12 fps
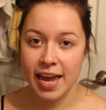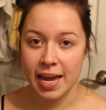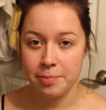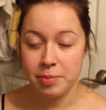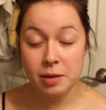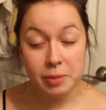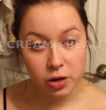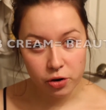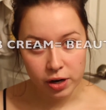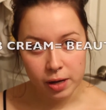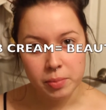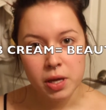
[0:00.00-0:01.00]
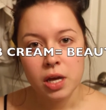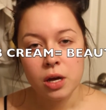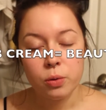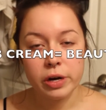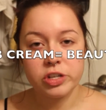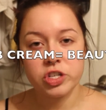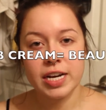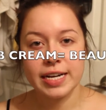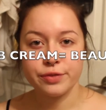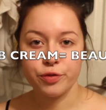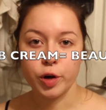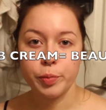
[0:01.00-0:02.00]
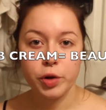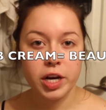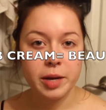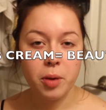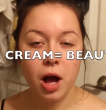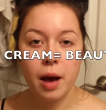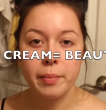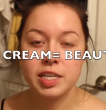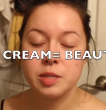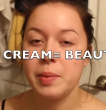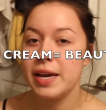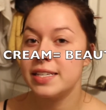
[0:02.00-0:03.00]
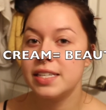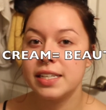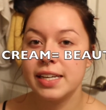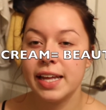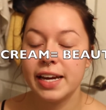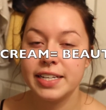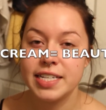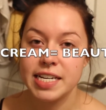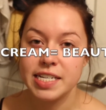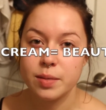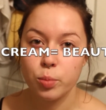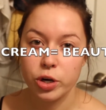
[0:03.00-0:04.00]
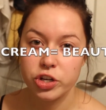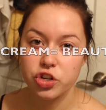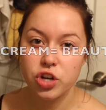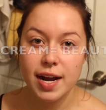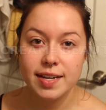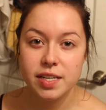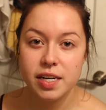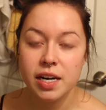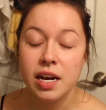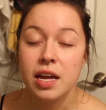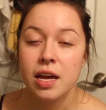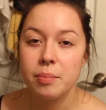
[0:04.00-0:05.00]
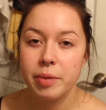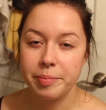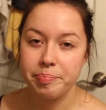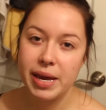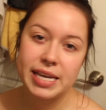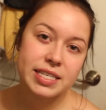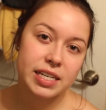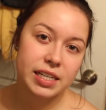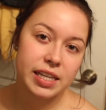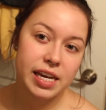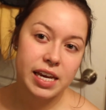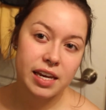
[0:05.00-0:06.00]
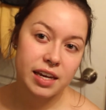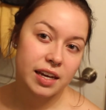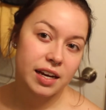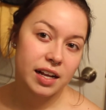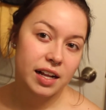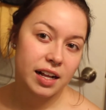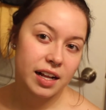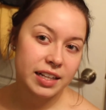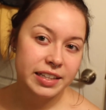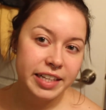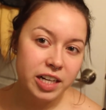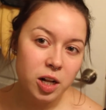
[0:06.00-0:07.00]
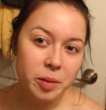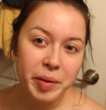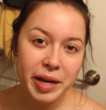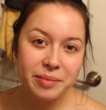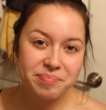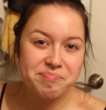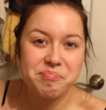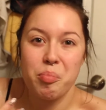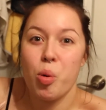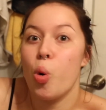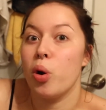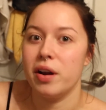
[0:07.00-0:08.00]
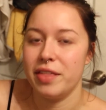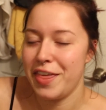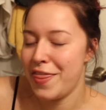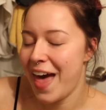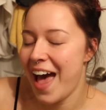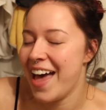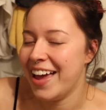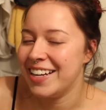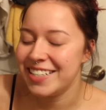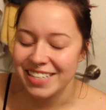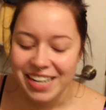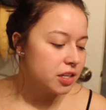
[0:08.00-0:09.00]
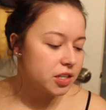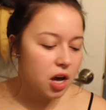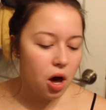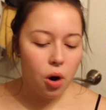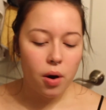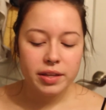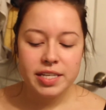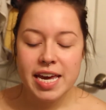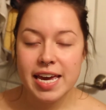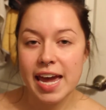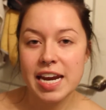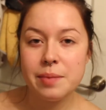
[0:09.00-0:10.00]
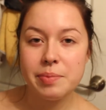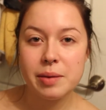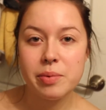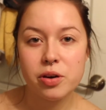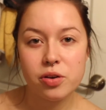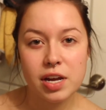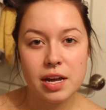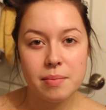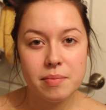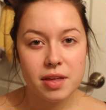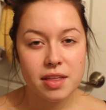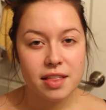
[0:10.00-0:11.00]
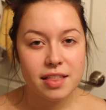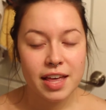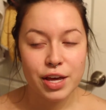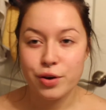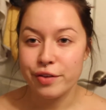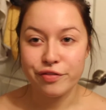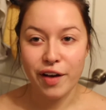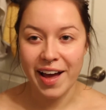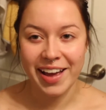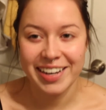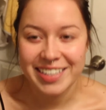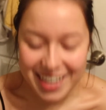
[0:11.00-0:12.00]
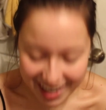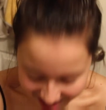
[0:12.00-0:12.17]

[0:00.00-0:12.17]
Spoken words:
a BB cream, which stands for Beauty Balm. It's basically like a tinted moisturizer, but basically a little bit more than that. So take any BB cream that you can find.